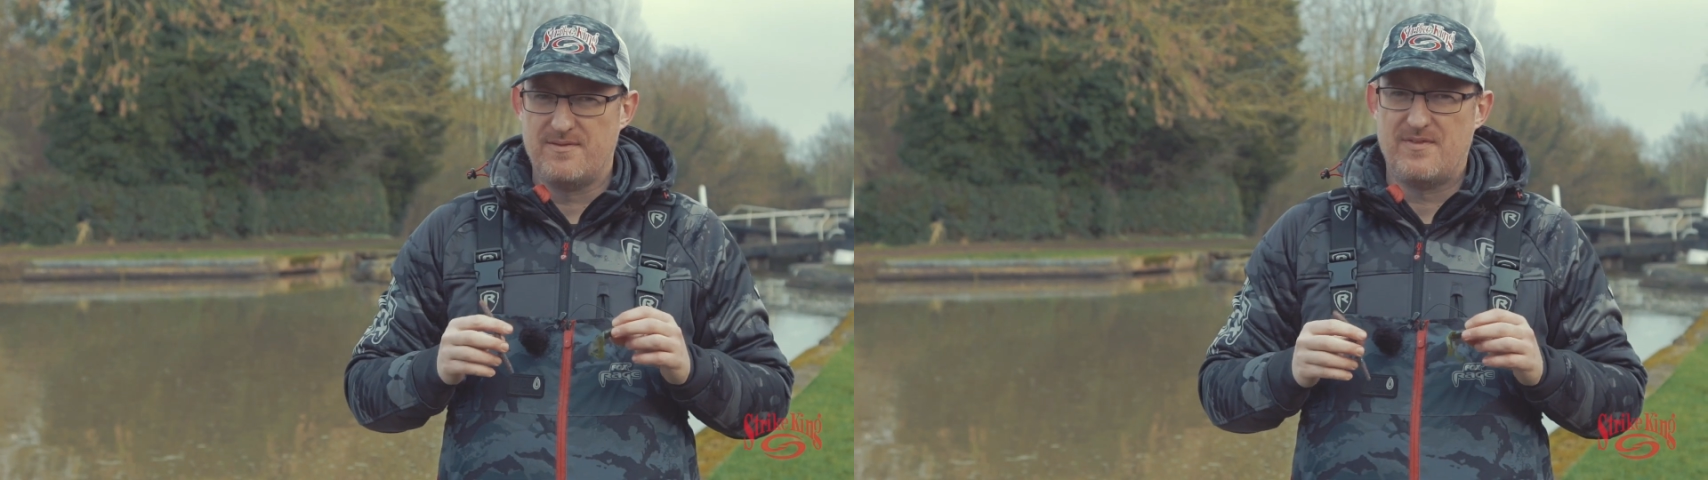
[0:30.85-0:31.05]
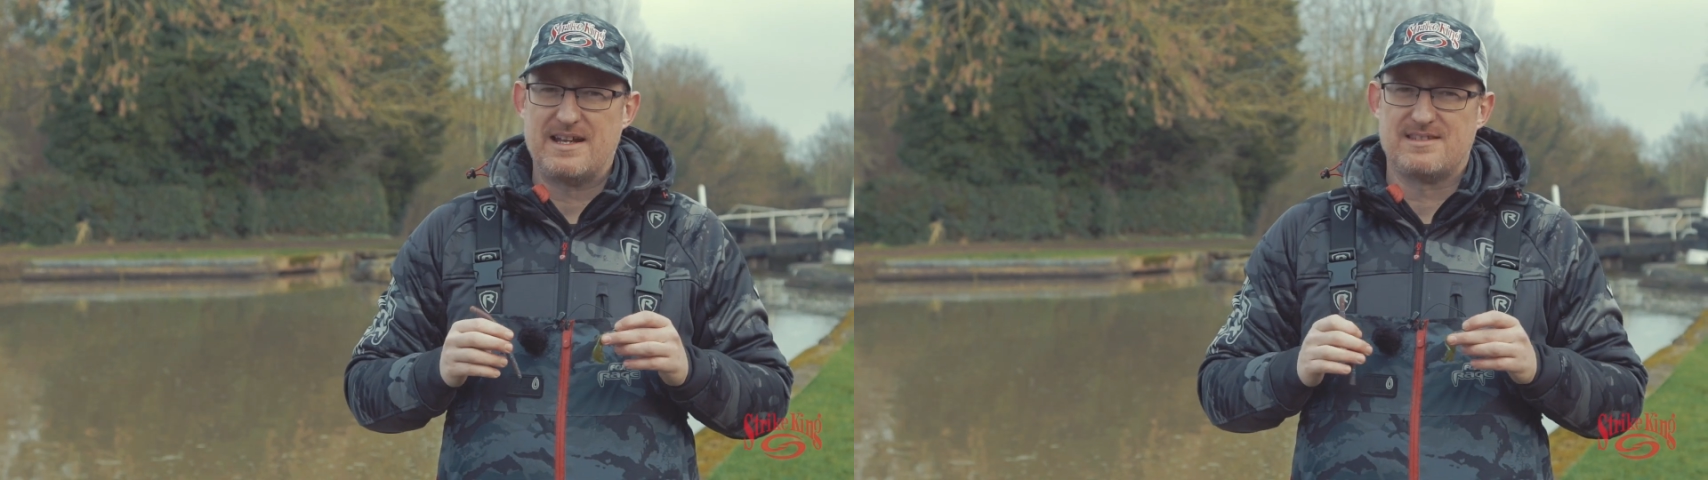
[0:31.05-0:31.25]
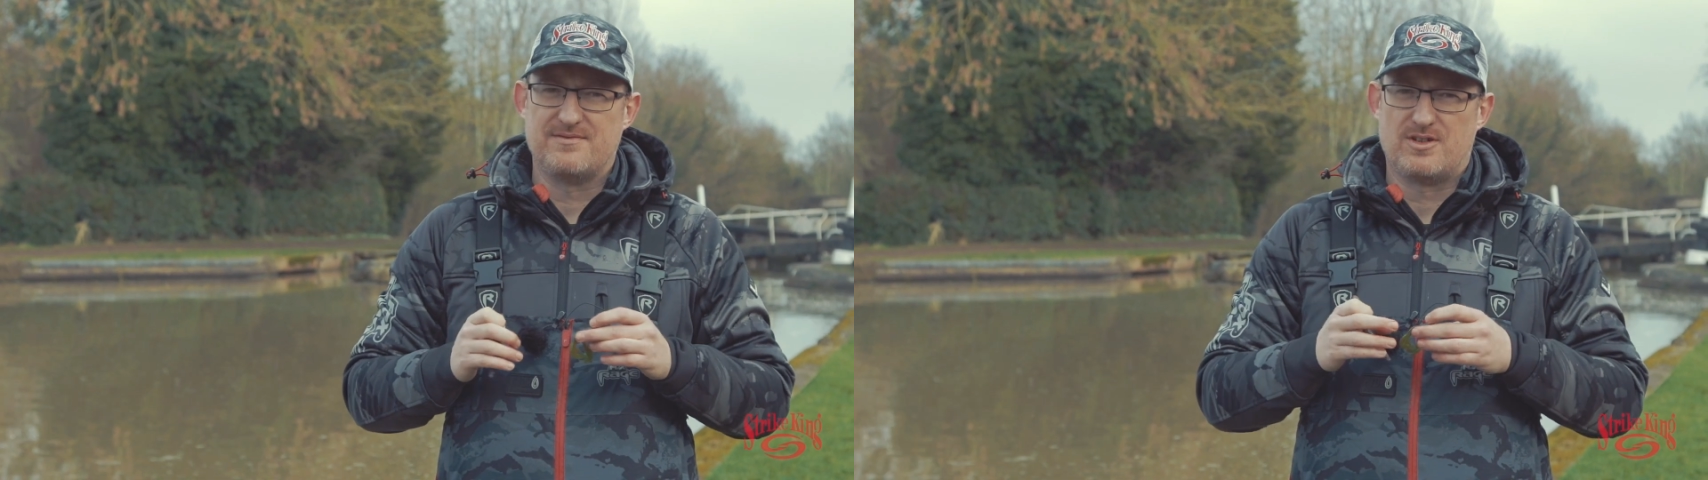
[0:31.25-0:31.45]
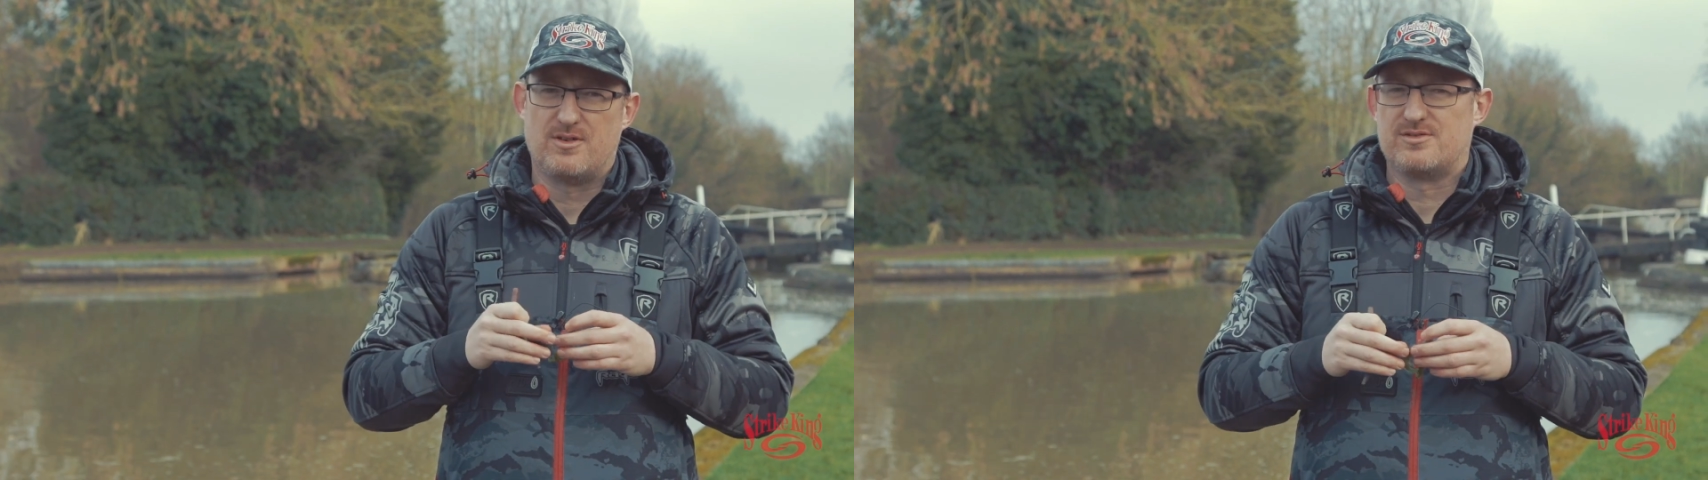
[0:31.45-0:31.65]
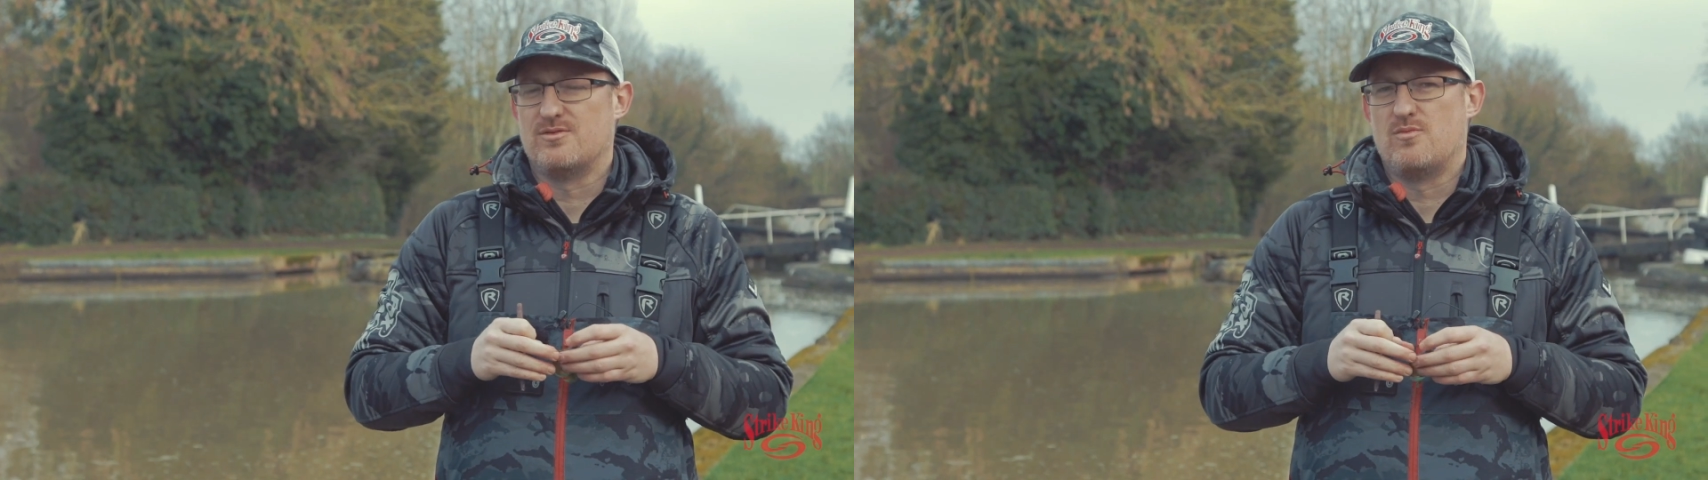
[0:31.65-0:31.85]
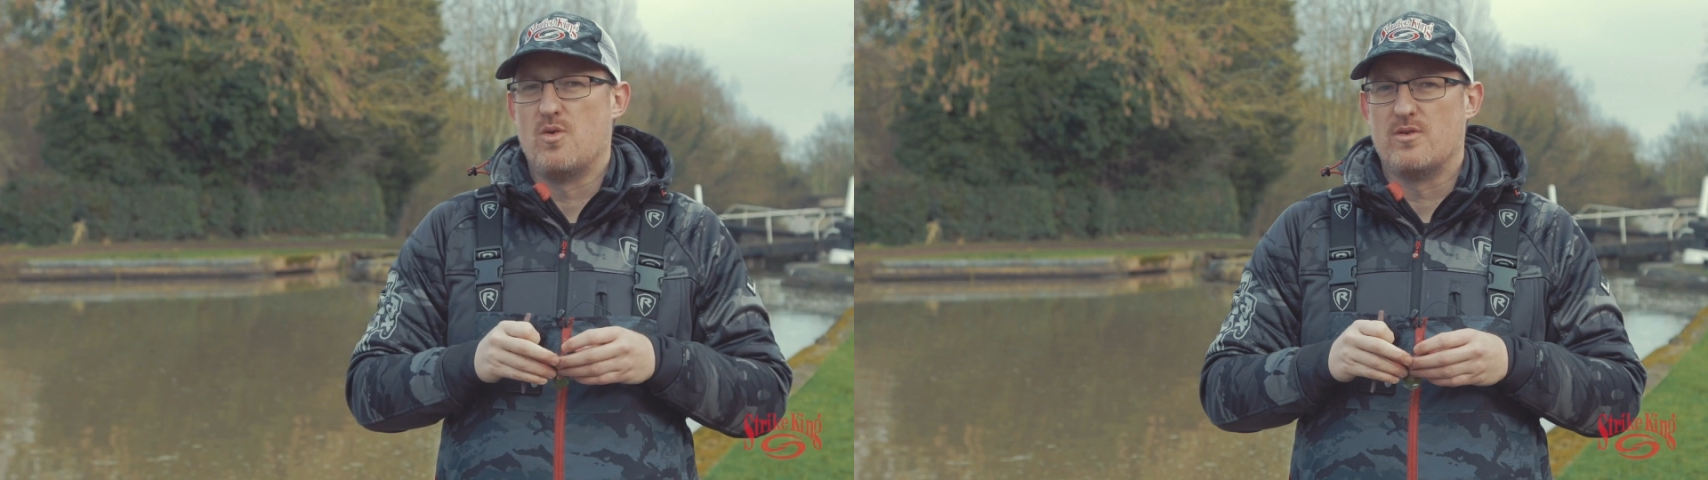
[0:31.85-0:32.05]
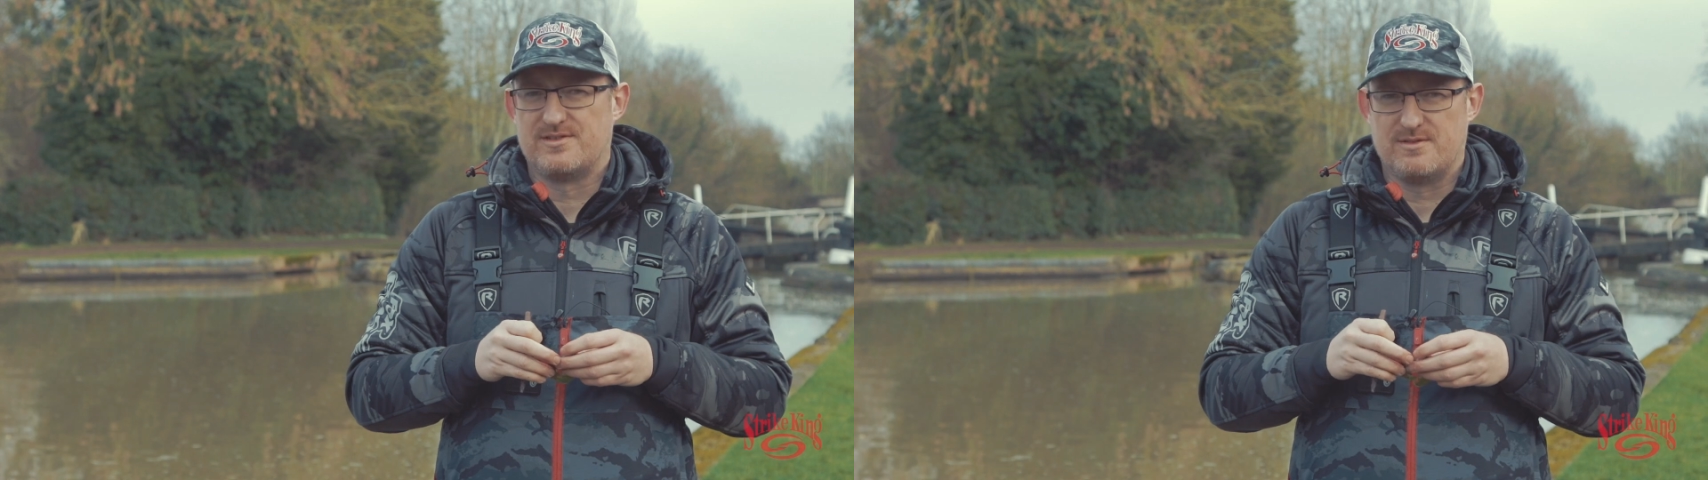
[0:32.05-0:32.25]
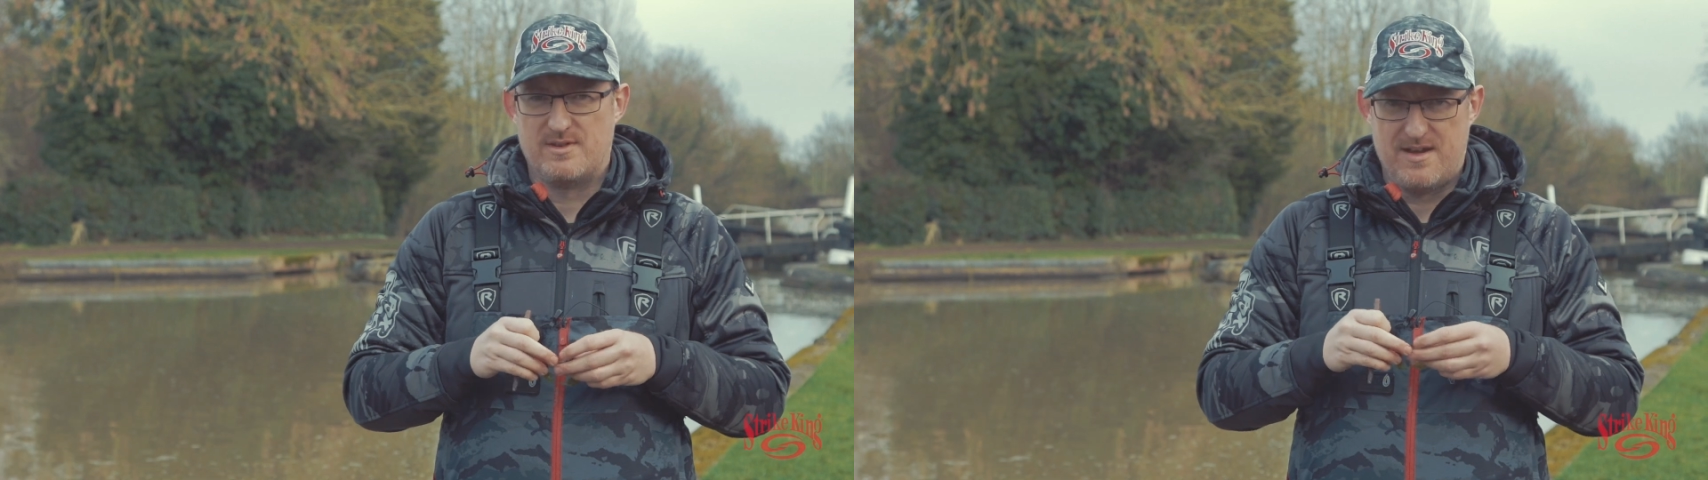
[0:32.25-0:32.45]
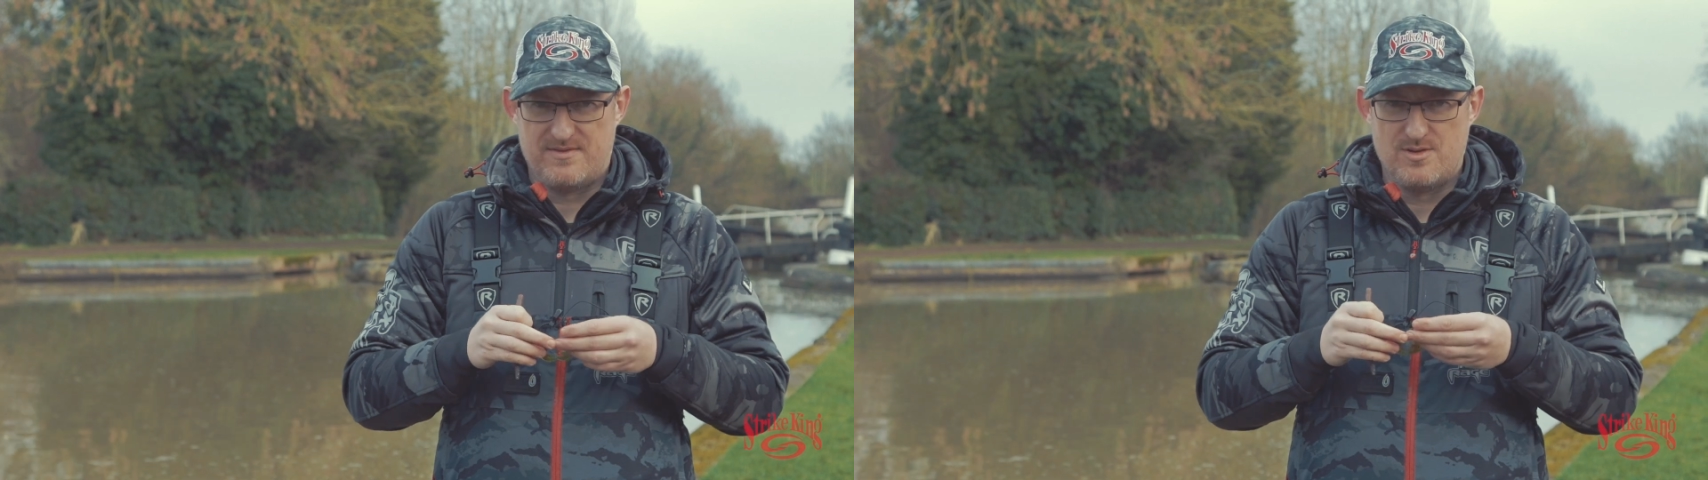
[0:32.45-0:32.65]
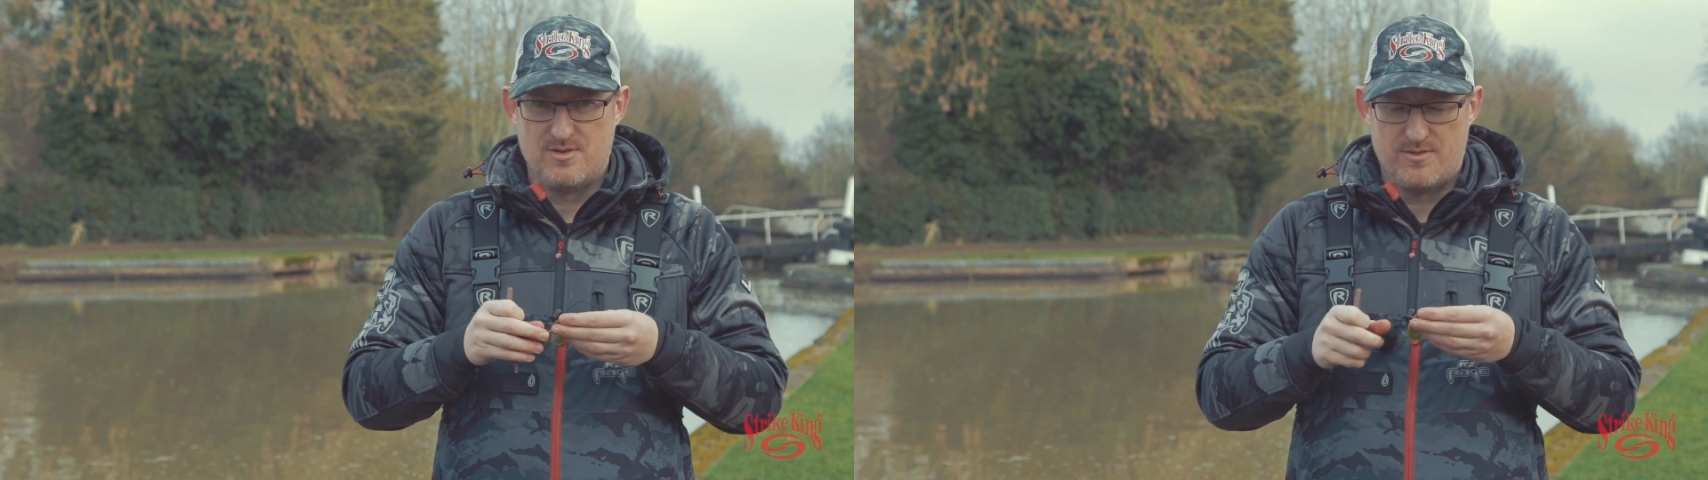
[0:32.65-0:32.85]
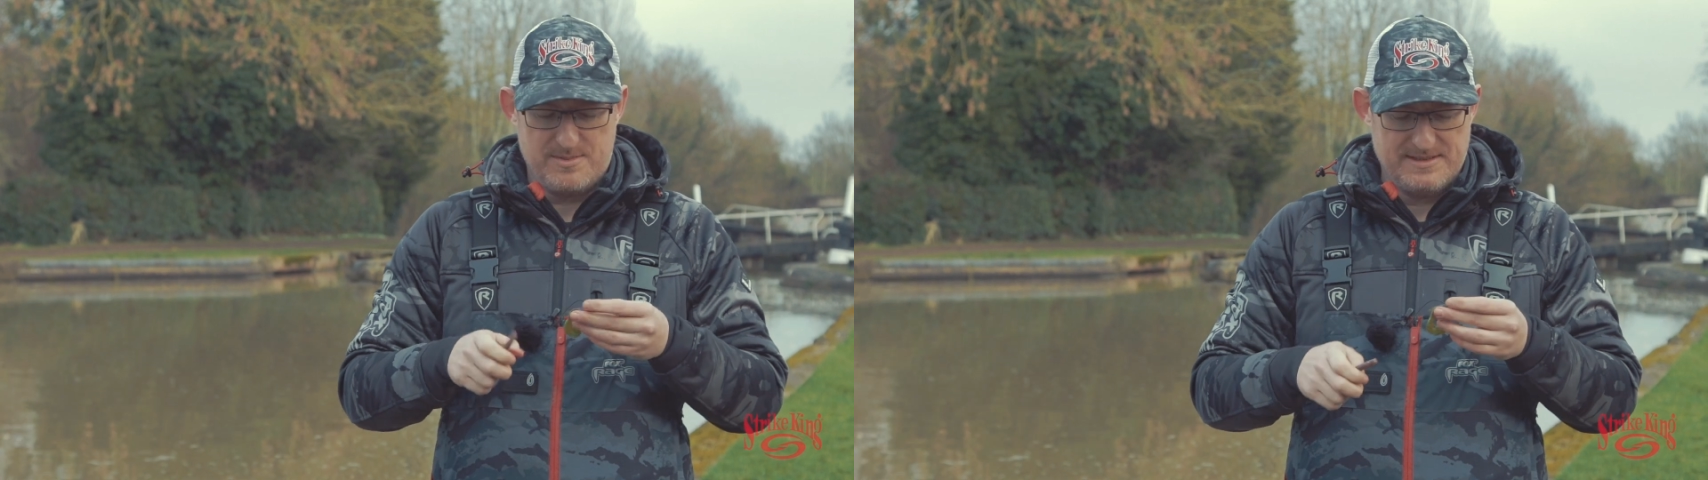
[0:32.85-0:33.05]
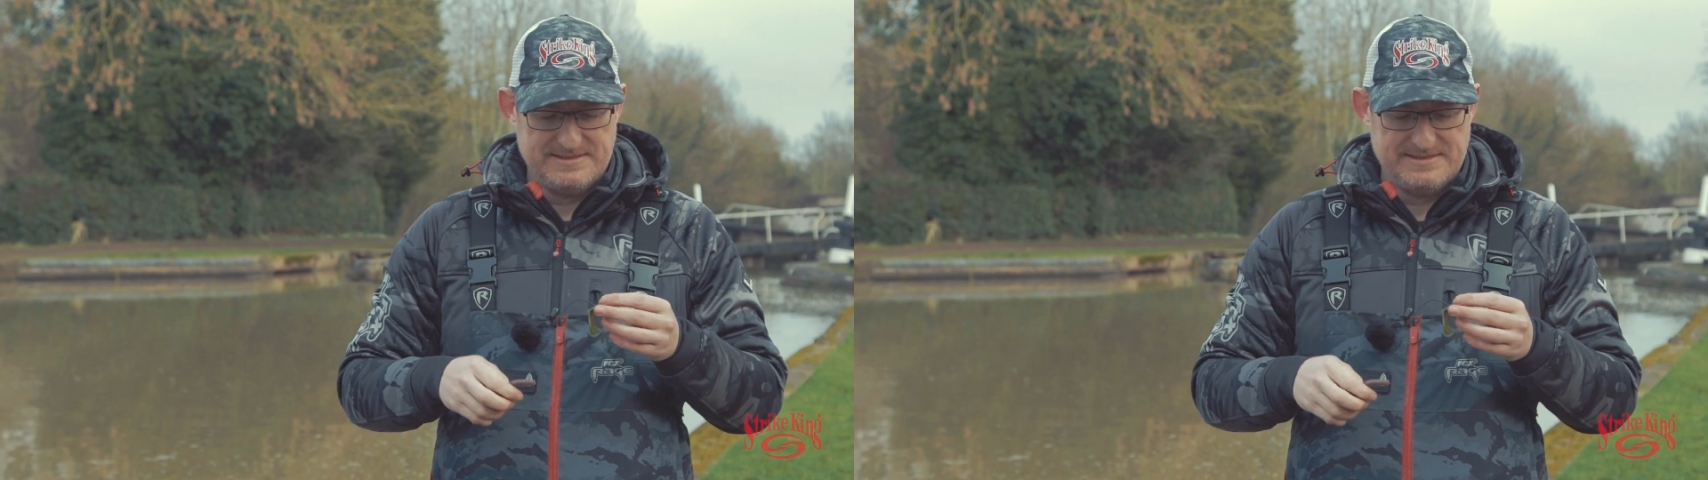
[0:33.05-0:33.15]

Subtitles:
effective across all waters that we have in Europe.